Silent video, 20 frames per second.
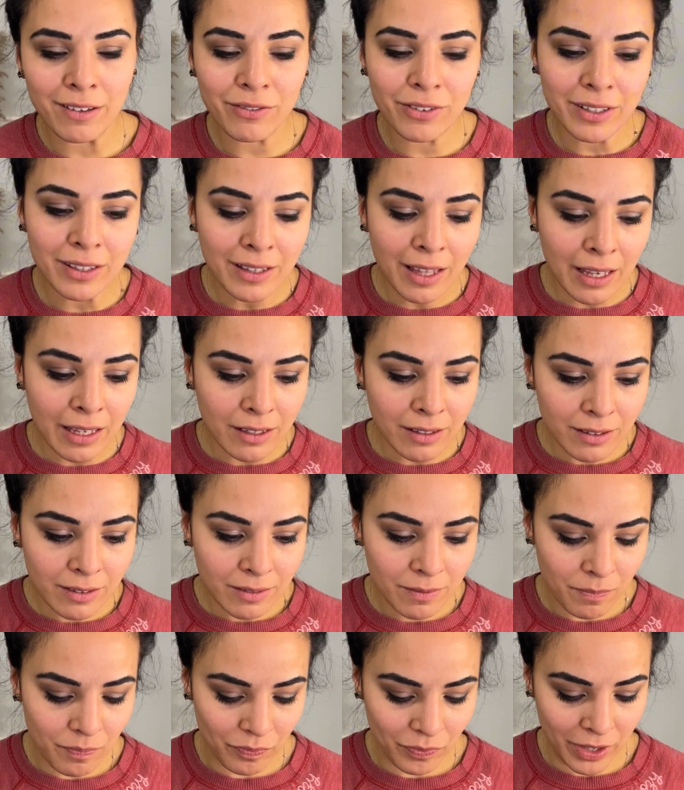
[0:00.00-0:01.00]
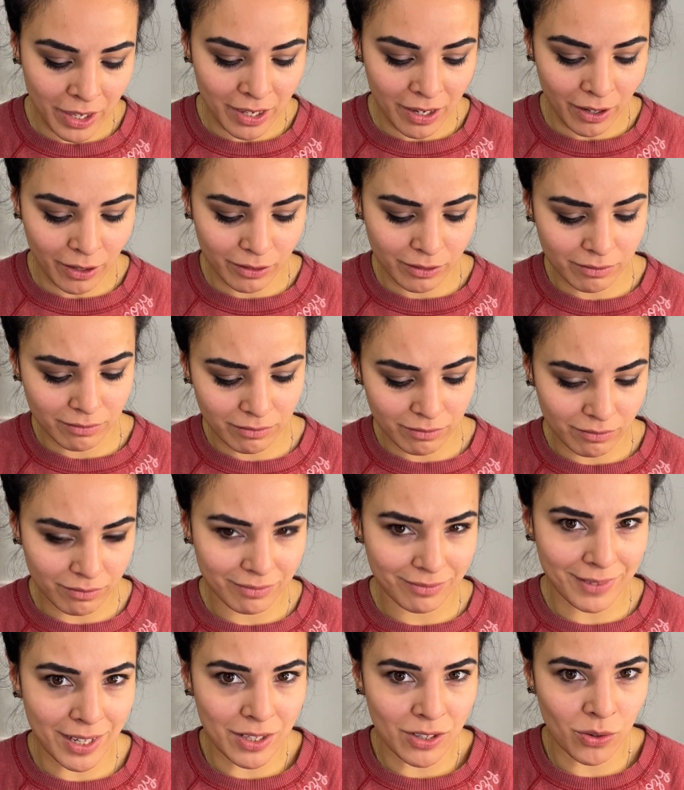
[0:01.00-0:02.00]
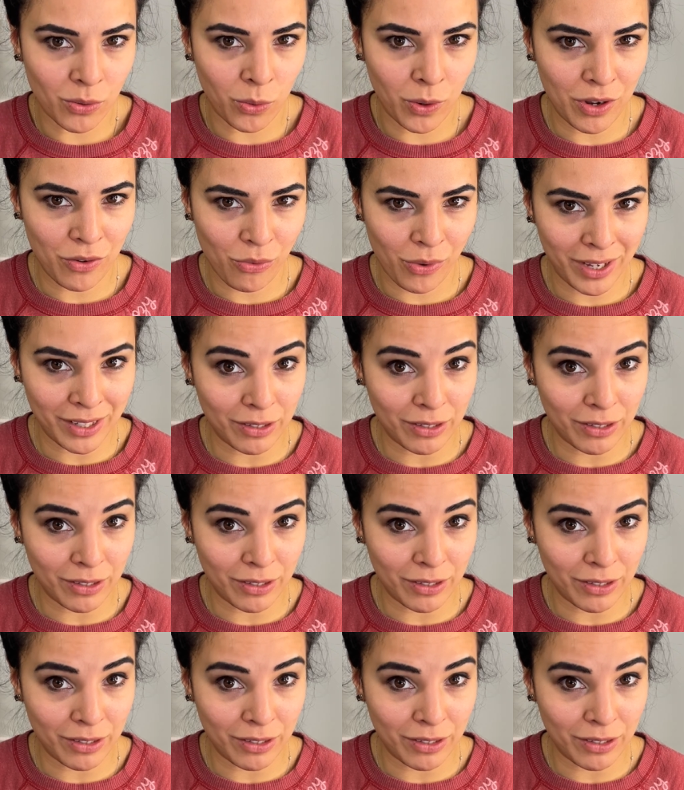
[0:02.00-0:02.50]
and then, you know, it's a win-win.